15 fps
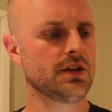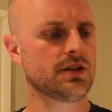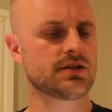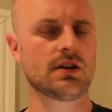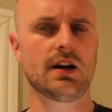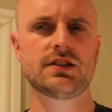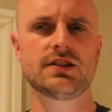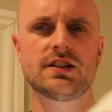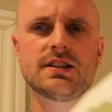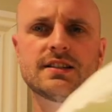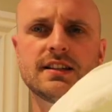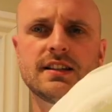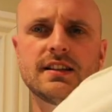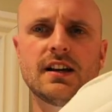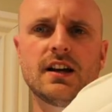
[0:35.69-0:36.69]
So as you can
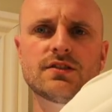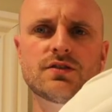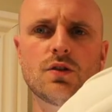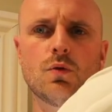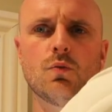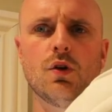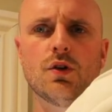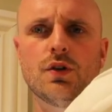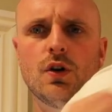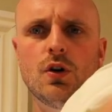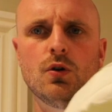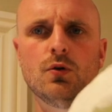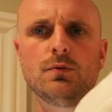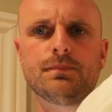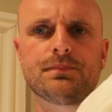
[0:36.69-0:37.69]
see there, it's got one
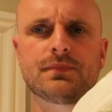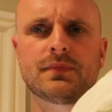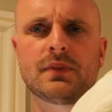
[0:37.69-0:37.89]
hole,